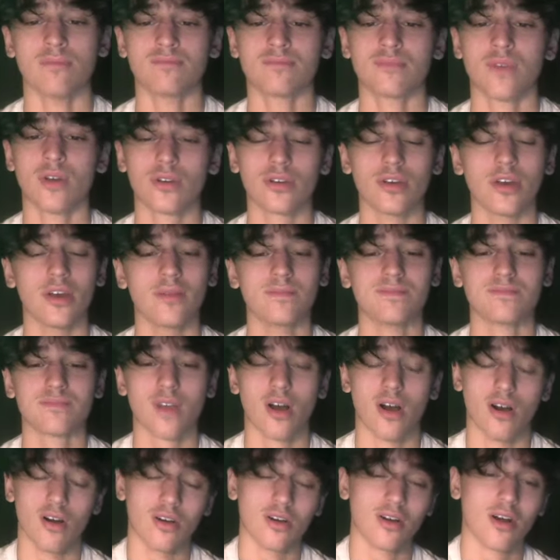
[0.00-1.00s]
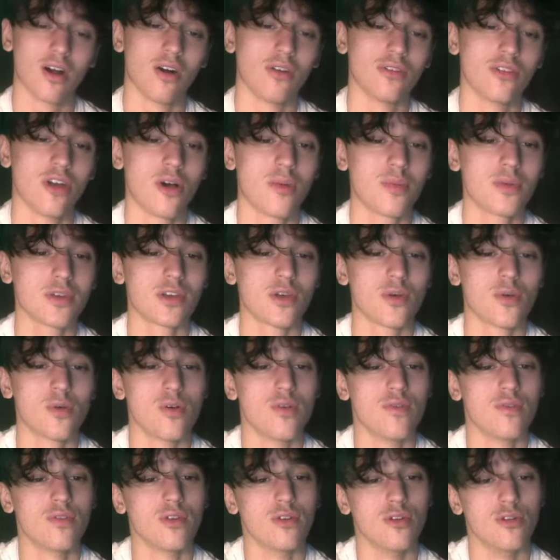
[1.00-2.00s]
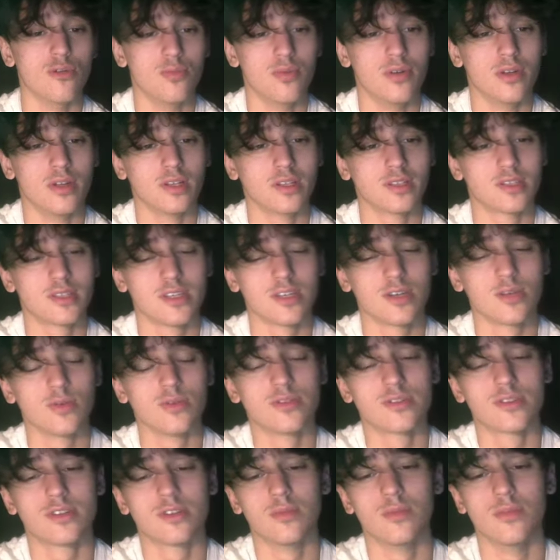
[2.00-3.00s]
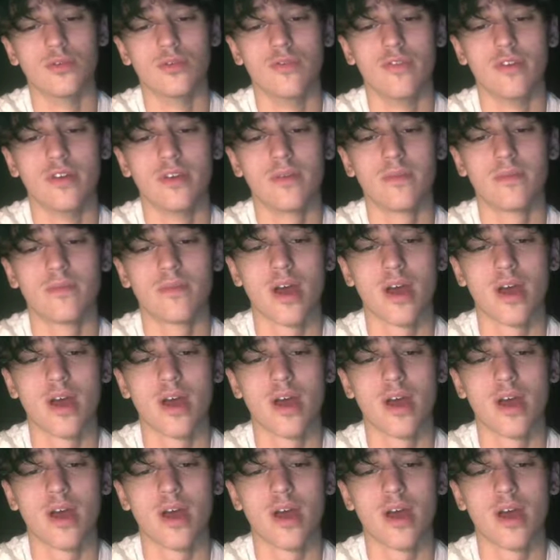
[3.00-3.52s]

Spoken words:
Okay, I'll now be going over the opening sequence of the movie,